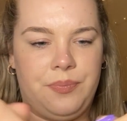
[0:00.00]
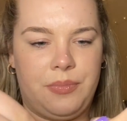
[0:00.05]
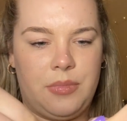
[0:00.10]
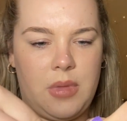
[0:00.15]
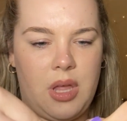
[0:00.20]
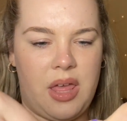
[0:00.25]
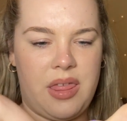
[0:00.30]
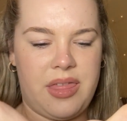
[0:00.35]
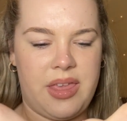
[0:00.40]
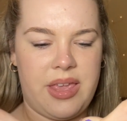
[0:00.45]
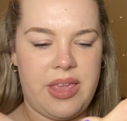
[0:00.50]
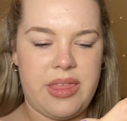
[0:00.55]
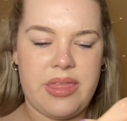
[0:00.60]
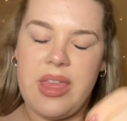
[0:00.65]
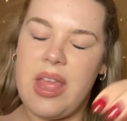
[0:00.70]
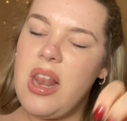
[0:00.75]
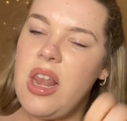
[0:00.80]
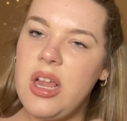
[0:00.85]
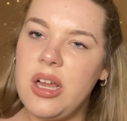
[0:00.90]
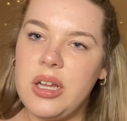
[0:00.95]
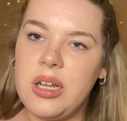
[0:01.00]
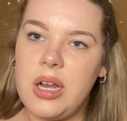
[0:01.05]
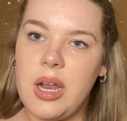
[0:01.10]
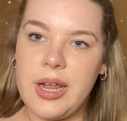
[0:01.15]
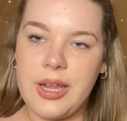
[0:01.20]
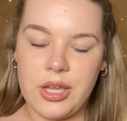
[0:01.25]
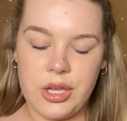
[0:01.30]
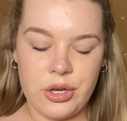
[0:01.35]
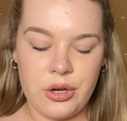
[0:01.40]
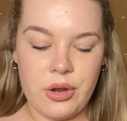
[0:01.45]
I think they look
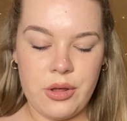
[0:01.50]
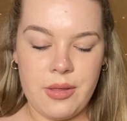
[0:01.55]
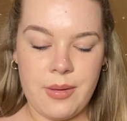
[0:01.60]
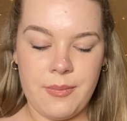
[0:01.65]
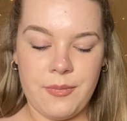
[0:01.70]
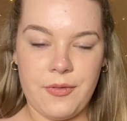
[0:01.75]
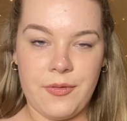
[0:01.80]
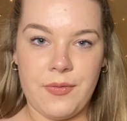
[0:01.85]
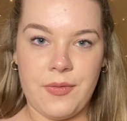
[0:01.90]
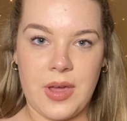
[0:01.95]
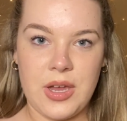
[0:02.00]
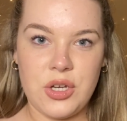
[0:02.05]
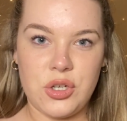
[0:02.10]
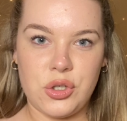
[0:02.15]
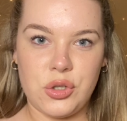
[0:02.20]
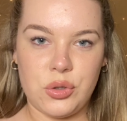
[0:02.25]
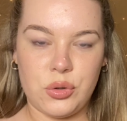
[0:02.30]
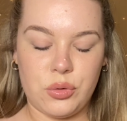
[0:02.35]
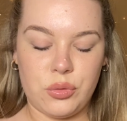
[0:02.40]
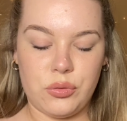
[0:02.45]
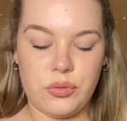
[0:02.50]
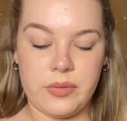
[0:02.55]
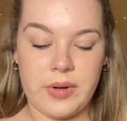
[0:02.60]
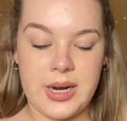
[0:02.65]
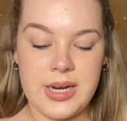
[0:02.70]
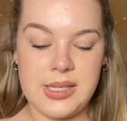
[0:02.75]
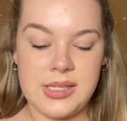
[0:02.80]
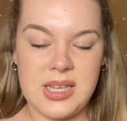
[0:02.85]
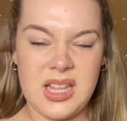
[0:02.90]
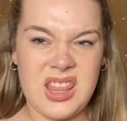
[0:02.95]
like, you know, them facial
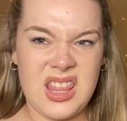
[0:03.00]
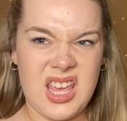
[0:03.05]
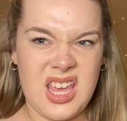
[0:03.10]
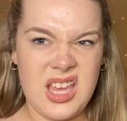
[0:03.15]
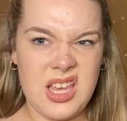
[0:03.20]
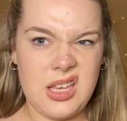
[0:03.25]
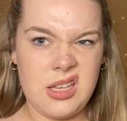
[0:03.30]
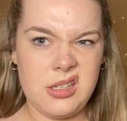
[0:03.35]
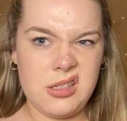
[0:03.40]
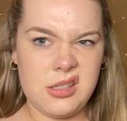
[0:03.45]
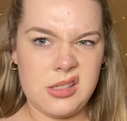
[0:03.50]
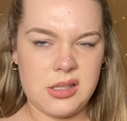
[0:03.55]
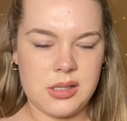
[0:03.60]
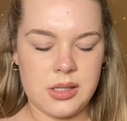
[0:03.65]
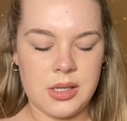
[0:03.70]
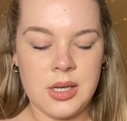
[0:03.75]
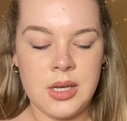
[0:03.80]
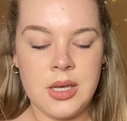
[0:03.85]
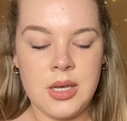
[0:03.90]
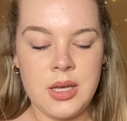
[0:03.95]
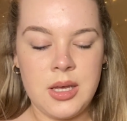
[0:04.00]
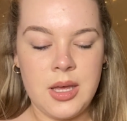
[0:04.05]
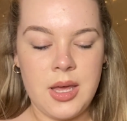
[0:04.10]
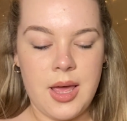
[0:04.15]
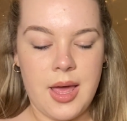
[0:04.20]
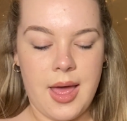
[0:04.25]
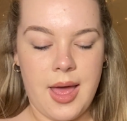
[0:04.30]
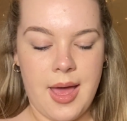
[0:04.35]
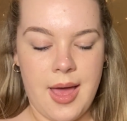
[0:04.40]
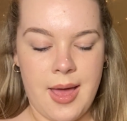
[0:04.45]
razor things.
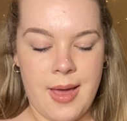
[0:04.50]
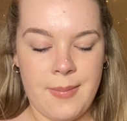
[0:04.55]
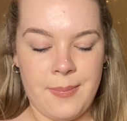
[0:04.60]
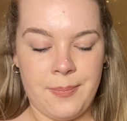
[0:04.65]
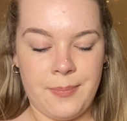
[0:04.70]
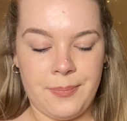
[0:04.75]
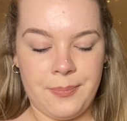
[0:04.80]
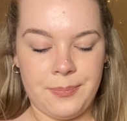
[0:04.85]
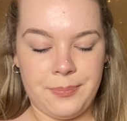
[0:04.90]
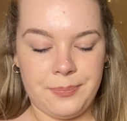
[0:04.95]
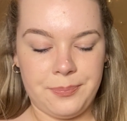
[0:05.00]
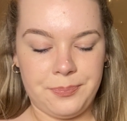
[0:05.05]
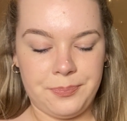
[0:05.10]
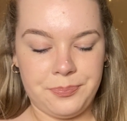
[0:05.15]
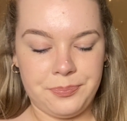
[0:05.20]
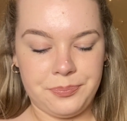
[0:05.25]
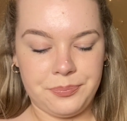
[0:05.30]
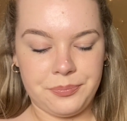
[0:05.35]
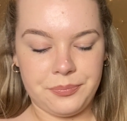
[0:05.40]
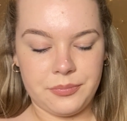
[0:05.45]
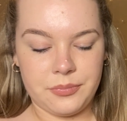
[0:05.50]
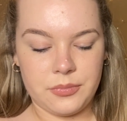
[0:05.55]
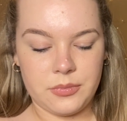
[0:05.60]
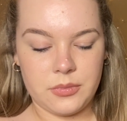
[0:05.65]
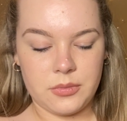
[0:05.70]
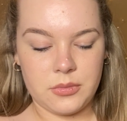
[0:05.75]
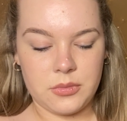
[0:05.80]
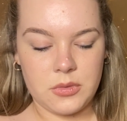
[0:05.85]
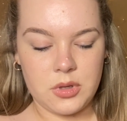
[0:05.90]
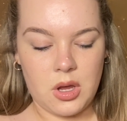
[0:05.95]

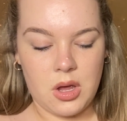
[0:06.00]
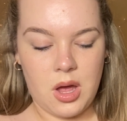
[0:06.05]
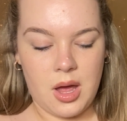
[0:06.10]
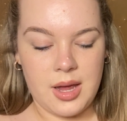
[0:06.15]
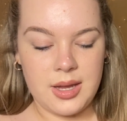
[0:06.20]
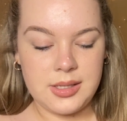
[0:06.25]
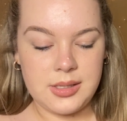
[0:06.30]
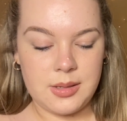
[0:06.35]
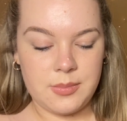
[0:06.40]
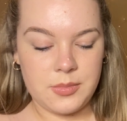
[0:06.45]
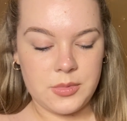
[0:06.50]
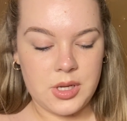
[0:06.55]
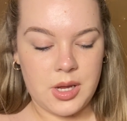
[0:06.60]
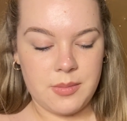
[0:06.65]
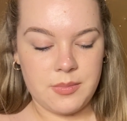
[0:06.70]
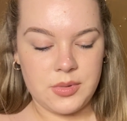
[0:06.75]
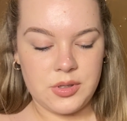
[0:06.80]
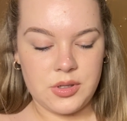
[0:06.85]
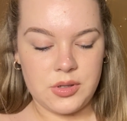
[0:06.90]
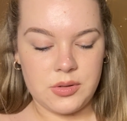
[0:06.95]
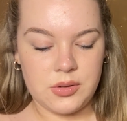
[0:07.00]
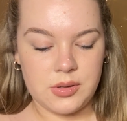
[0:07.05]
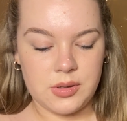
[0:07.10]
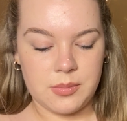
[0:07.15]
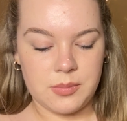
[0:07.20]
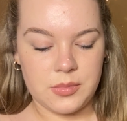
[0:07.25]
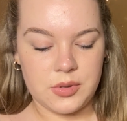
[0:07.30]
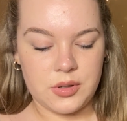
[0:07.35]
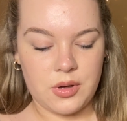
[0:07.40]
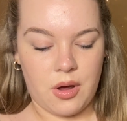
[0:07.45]
I sometimes use
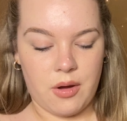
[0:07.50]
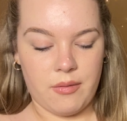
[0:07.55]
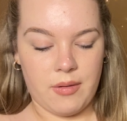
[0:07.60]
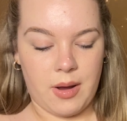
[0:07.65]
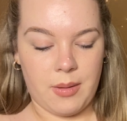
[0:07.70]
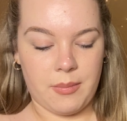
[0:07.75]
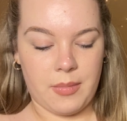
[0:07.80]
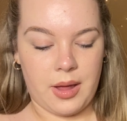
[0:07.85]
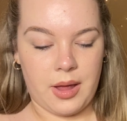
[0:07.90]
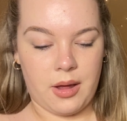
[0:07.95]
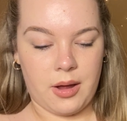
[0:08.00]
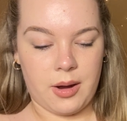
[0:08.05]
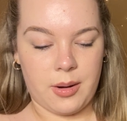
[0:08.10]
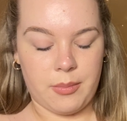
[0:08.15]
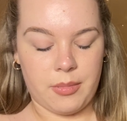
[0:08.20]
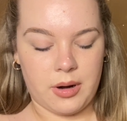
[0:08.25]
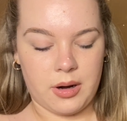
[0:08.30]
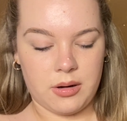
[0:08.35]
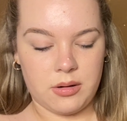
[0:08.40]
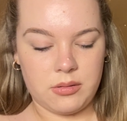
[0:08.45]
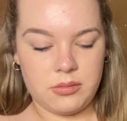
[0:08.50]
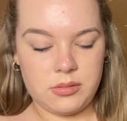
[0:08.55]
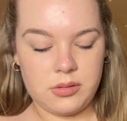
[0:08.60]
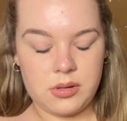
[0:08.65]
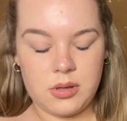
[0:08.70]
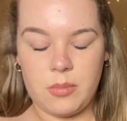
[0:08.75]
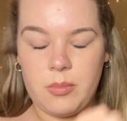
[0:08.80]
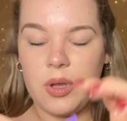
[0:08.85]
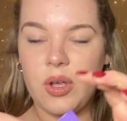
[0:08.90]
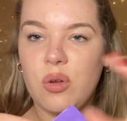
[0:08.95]
them to go around my eyebrows.
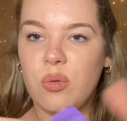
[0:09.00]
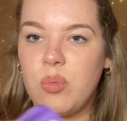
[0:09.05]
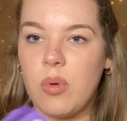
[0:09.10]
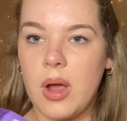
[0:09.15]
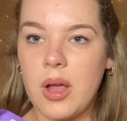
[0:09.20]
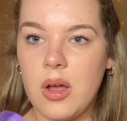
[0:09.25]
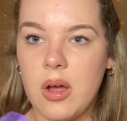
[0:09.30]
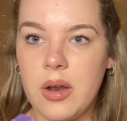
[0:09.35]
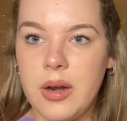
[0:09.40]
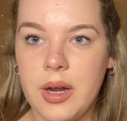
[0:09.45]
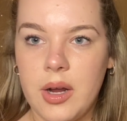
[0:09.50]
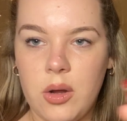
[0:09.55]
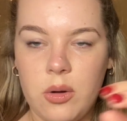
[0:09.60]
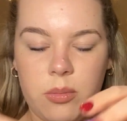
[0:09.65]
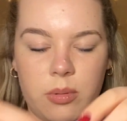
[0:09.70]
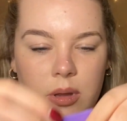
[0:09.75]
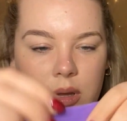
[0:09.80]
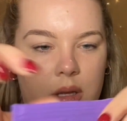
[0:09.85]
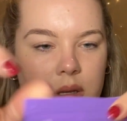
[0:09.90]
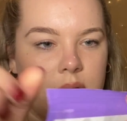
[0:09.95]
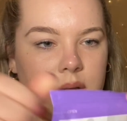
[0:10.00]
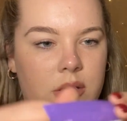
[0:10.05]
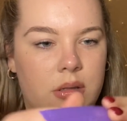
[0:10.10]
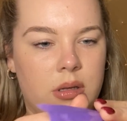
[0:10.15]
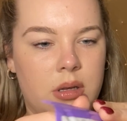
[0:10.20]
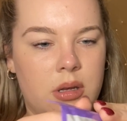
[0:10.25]
Oh my god, why can't I open this?